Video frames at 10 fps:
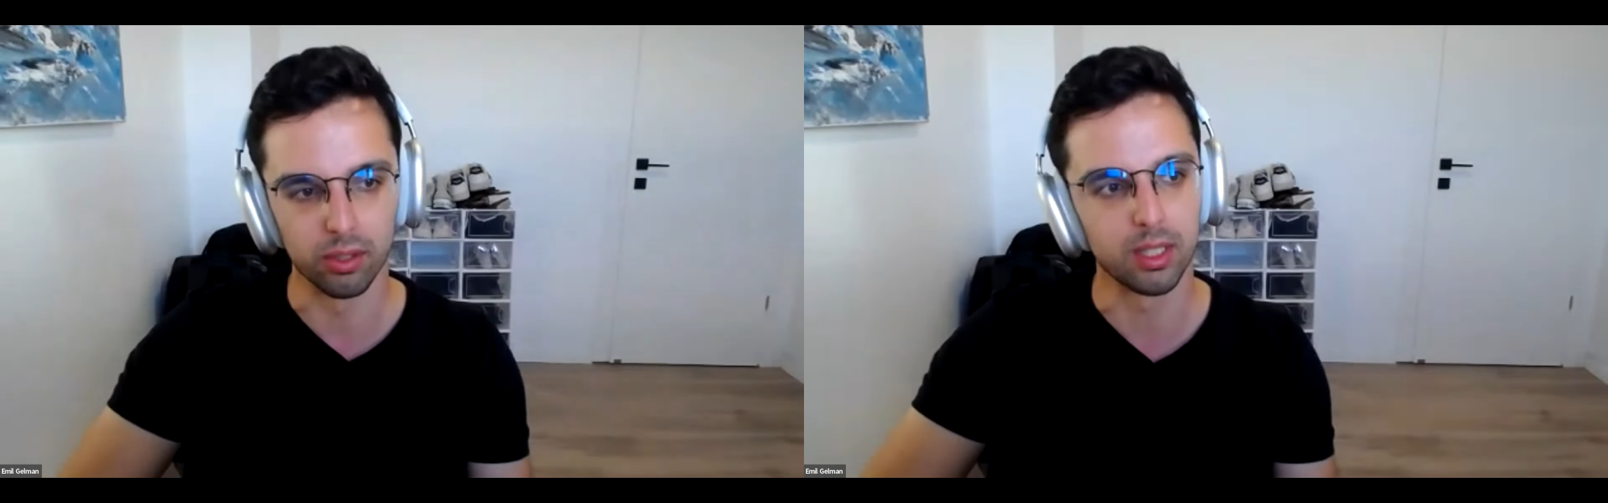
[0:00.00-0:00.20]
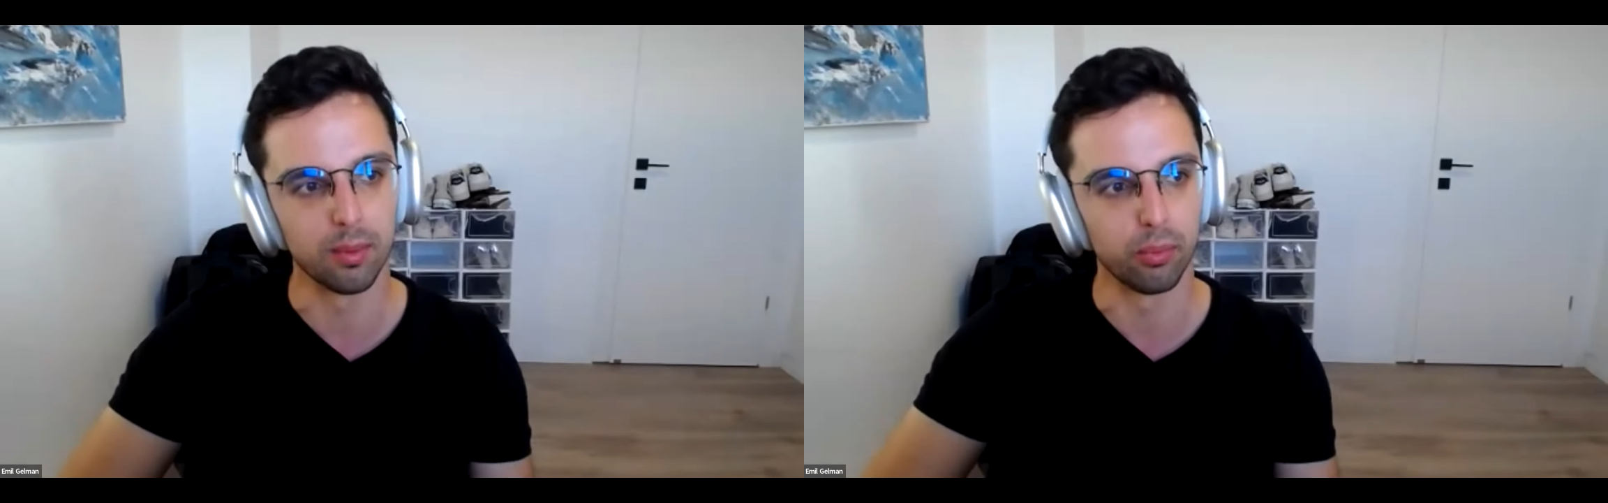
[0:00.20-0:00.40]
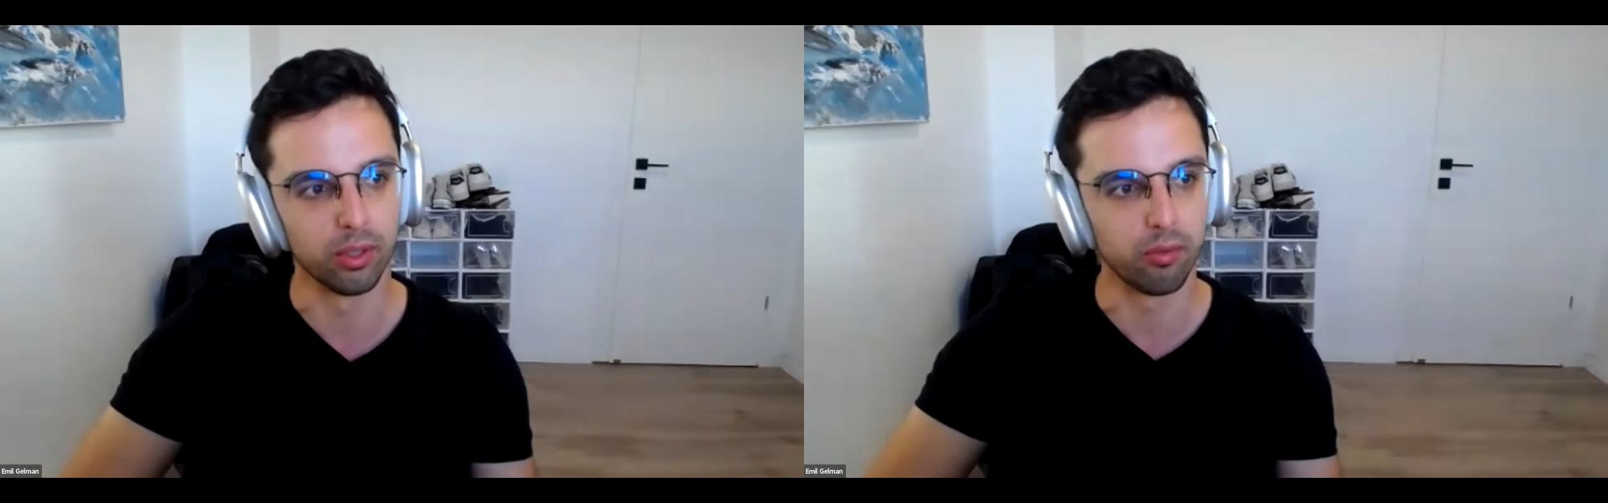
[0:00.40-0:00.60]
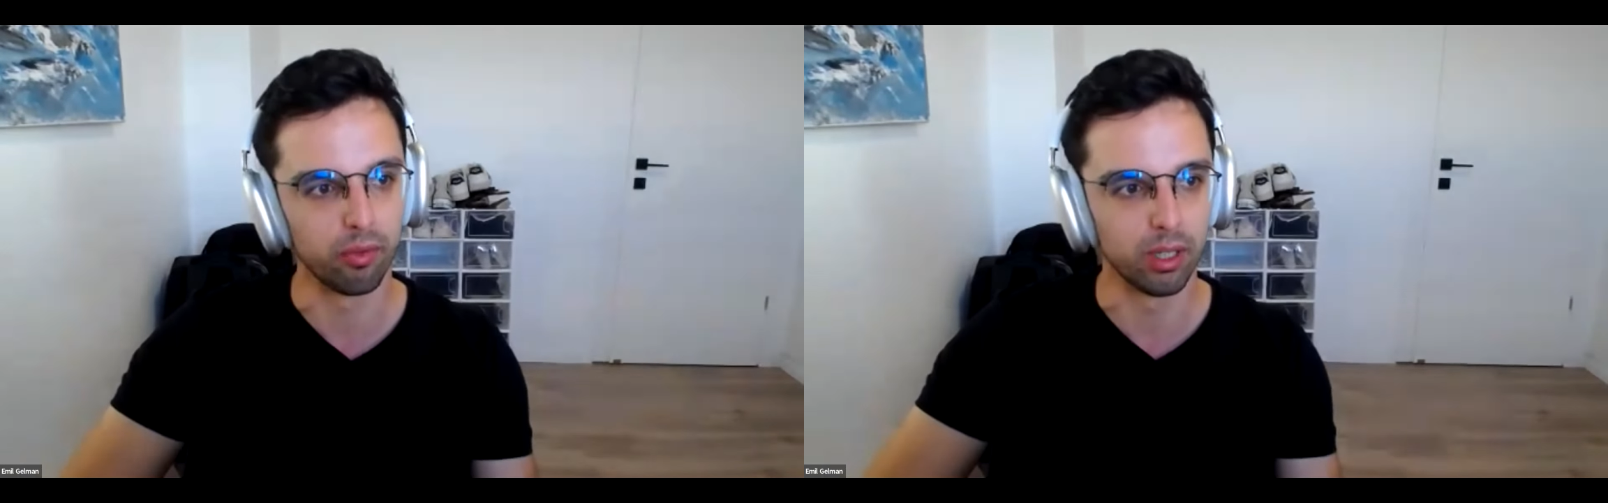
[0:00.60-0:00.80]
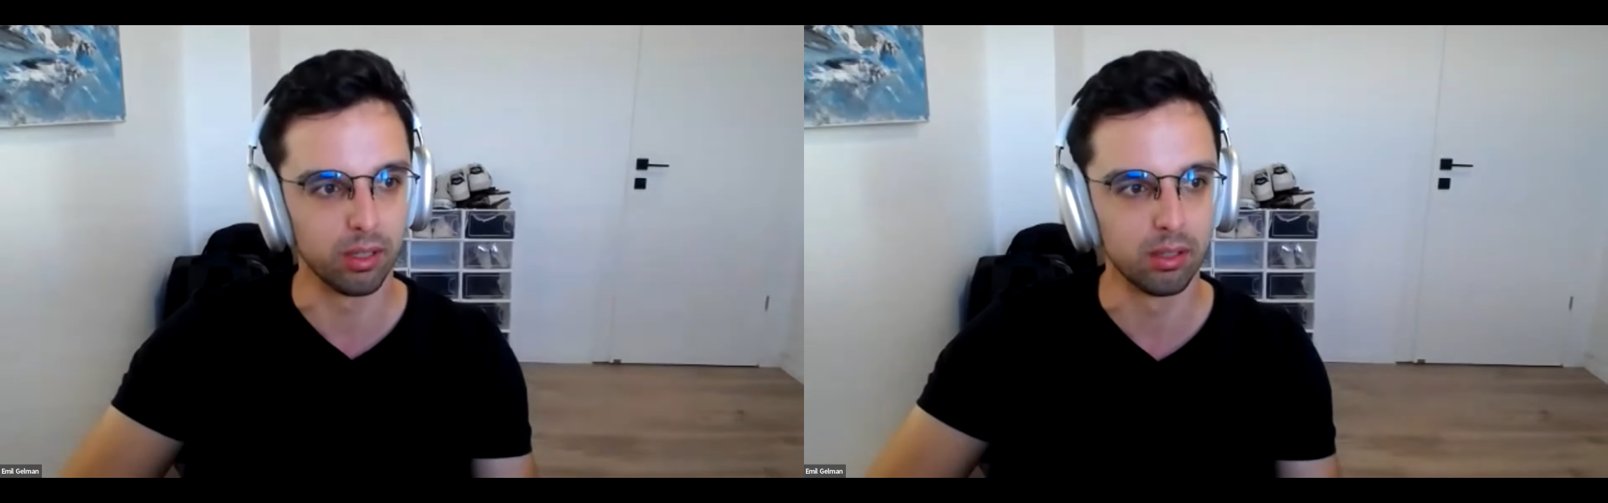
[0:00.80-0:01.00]
on a
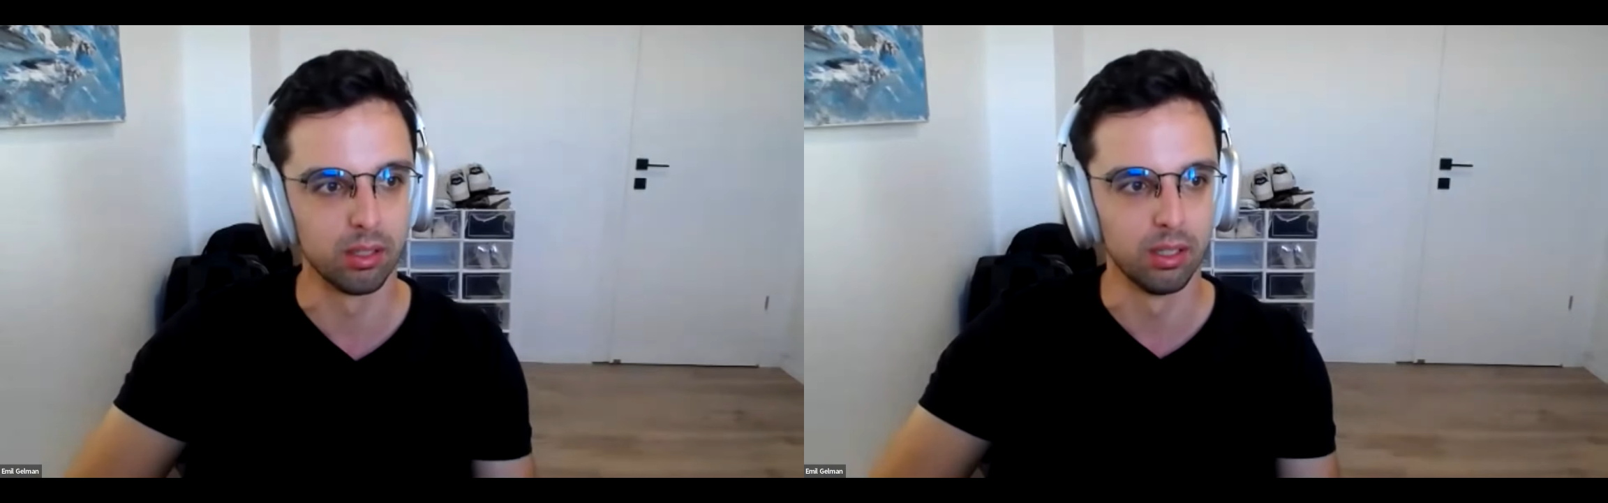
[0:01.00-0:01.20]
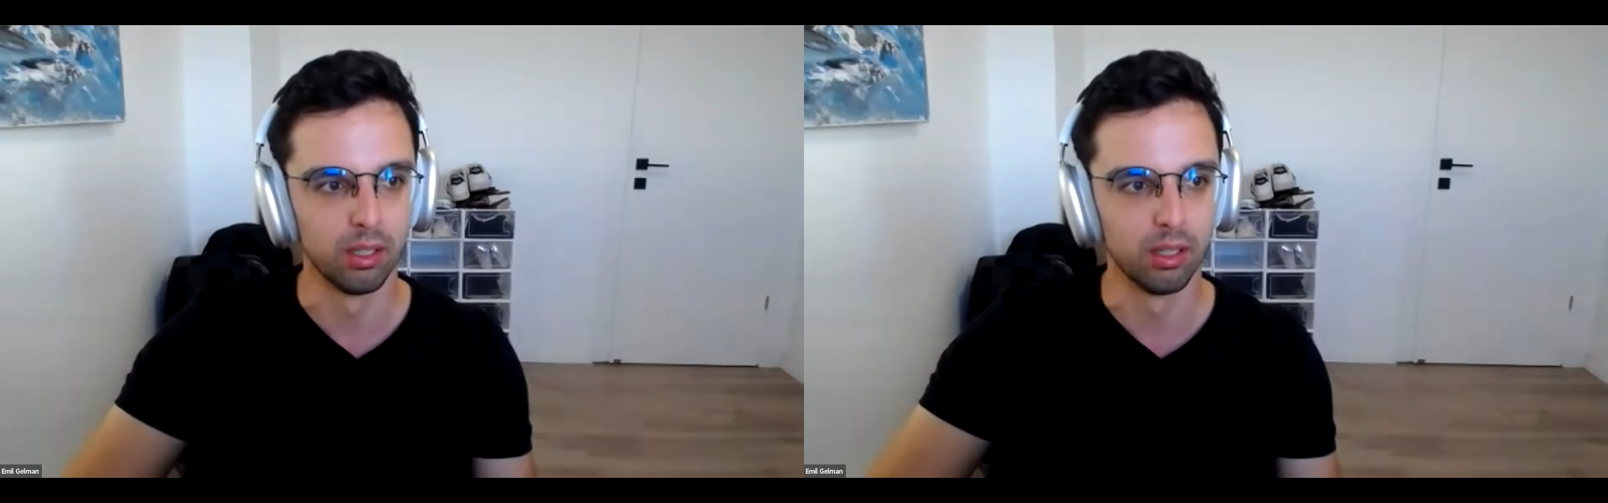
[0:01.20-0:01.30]
separate thread,